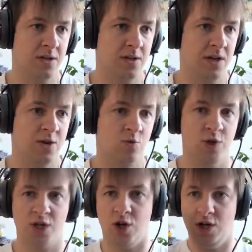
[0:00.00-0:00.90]
Like,
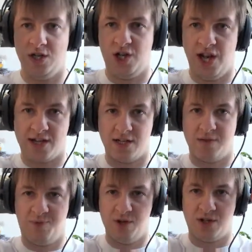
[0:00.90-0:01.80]
we're gonna take this
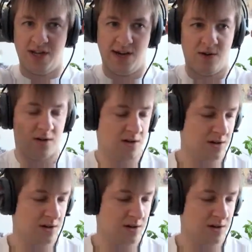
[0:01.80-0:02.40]
boss down.